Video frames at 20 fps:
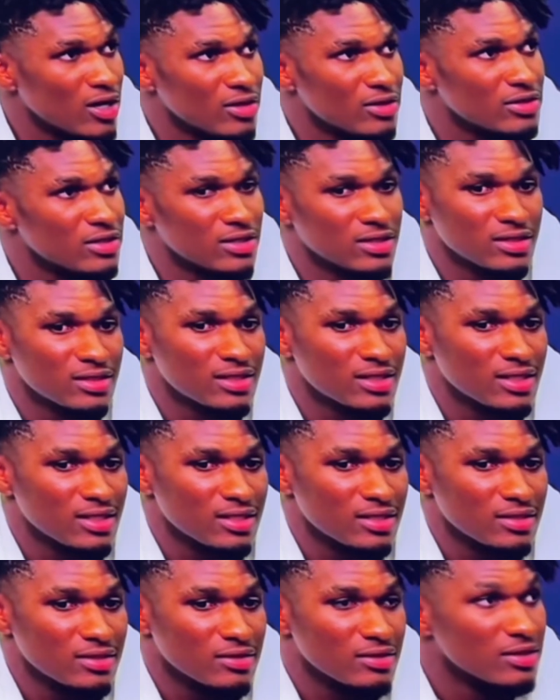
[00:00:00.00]
else
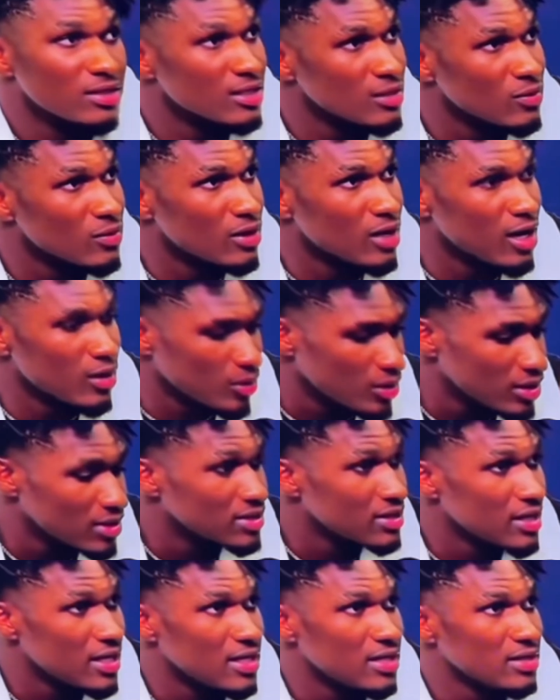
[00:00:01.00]
than where I
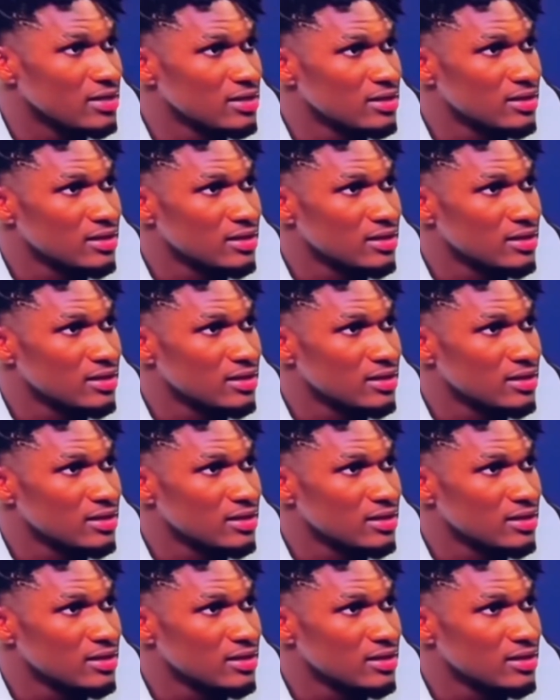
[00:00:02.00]
was today.